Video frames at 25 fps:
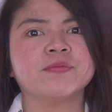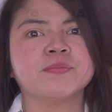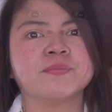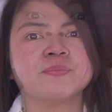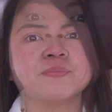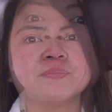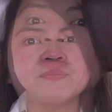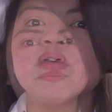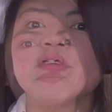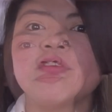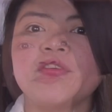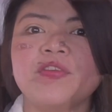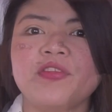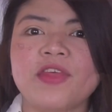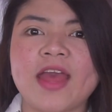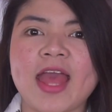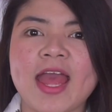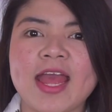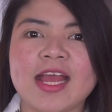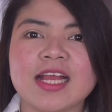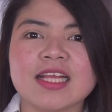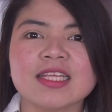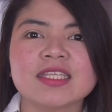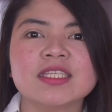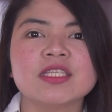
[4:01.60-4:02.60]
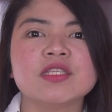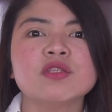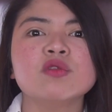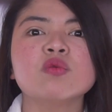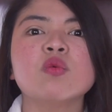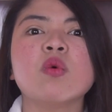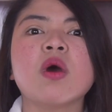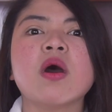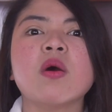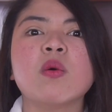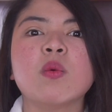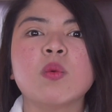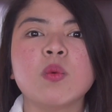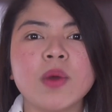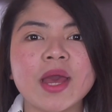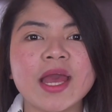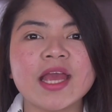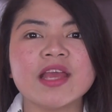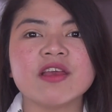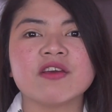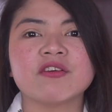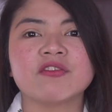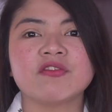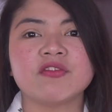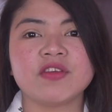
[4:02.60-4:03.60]
All thanks to a
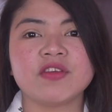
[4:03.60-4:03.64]
way of